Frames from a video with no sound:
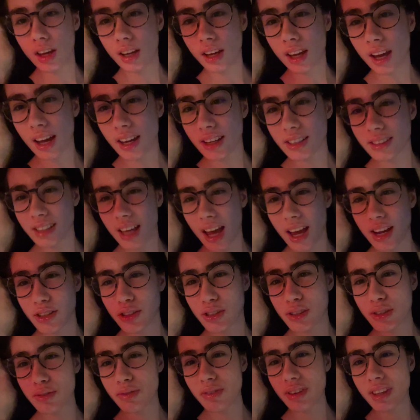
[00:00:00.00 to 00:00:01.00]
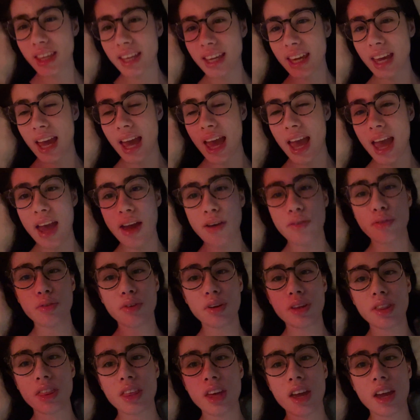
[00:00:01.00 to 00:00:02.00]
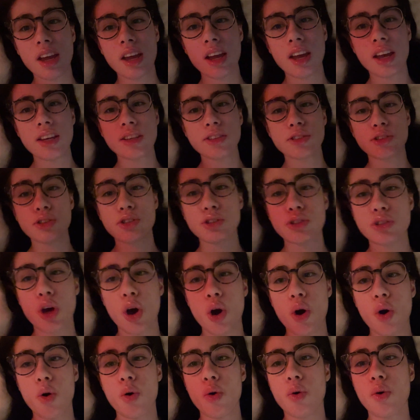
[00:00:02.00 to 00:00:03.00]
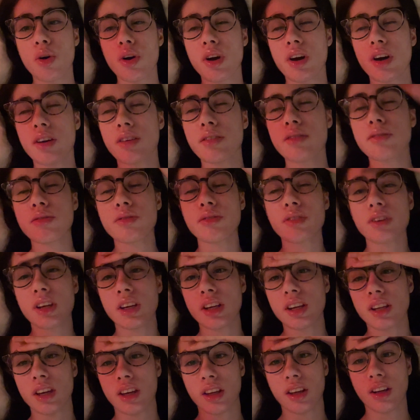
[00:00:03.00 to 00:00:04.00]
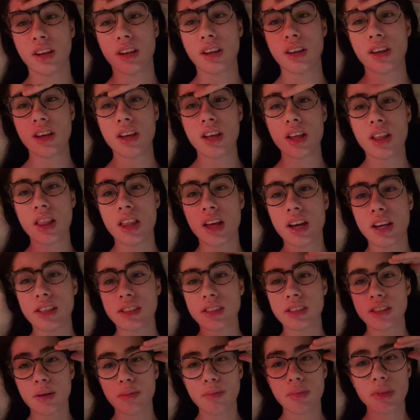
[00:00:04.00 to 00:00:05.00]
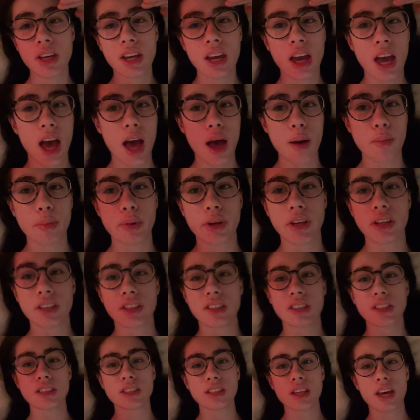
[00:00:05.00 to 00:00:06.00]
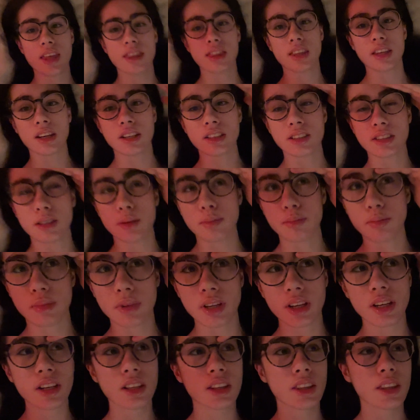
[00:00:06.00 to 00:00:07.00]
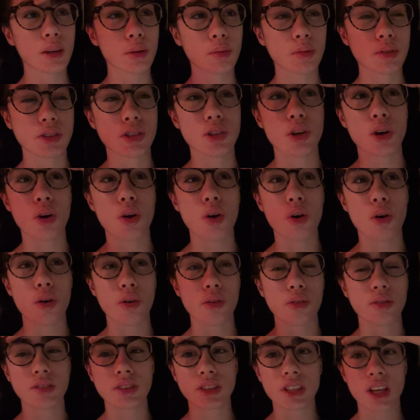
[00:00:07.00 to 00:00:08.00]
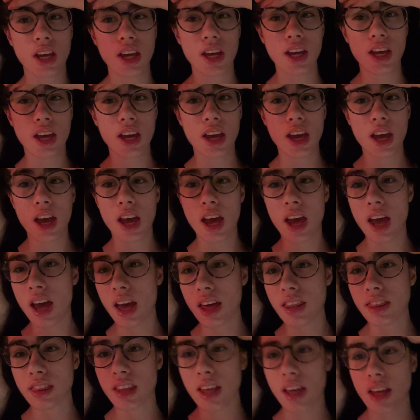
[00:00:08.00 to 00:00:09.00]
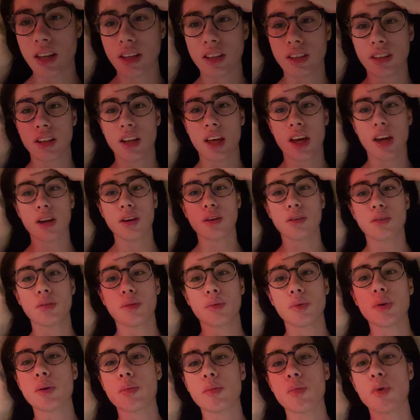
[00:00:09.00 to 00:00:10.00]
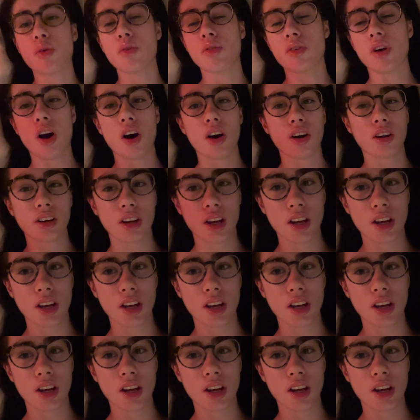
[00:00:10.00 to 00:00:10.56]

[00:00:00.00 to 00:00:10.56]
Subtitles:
Guys, I just feel like everything is so convenient. Like something happens and then it's immediately resolved and then like we move on.